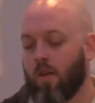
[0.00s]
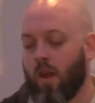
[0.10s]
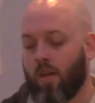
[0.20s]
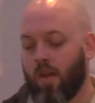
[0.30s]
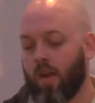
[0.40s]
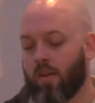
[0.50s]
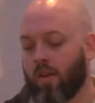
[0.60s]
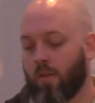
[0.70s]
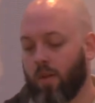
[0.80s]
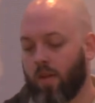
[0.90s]
And then
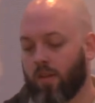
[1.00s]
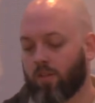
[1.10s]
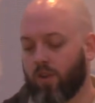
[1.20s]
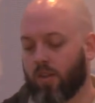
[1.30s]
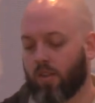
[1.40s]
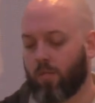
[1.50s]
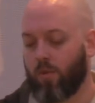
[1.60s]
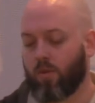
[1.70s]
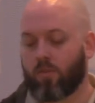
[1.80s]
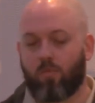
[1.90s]
compare the extracted
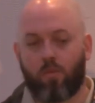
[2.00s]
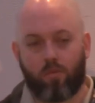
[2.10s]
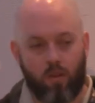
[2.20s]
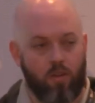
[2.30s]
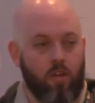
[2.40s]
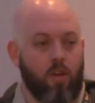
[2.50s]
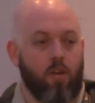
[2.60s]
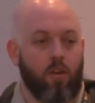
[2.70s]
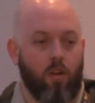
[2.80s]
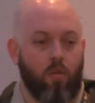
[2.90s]
components to what was on the,
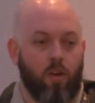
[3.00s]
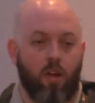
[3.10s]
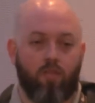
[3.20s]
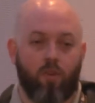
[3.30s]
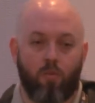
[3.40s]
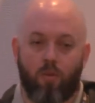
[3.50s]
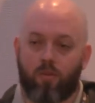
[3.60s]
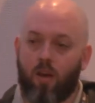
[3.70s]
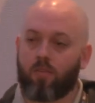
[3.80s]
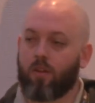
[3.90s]
you know, what kind of firmware
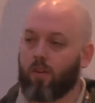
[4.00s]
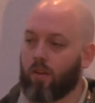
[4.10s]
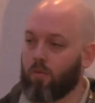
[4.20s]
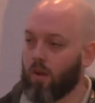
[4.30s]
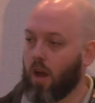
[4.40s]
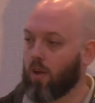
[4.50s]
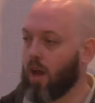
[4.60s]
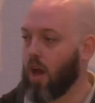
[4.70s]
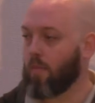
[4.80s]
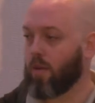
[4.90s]
was out there, like what, how
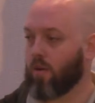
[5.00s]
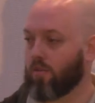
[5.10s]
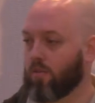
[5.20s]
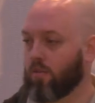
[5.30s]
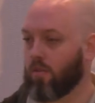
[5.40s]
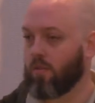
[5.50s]
common is,